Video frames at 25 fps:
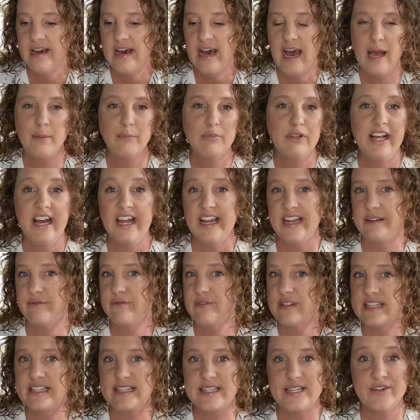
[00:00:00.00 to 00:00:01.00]
I'm planning
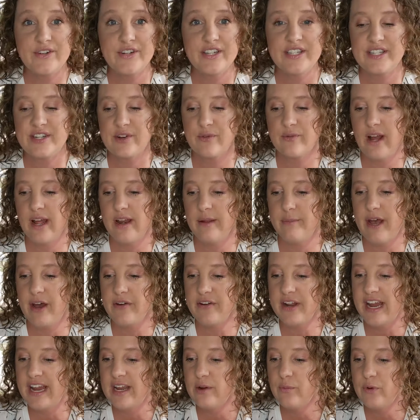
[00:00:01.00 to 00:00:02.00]
for the series to run
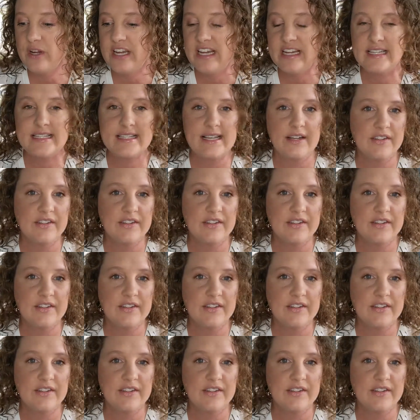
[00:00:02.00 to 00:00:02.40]
about eight weeks.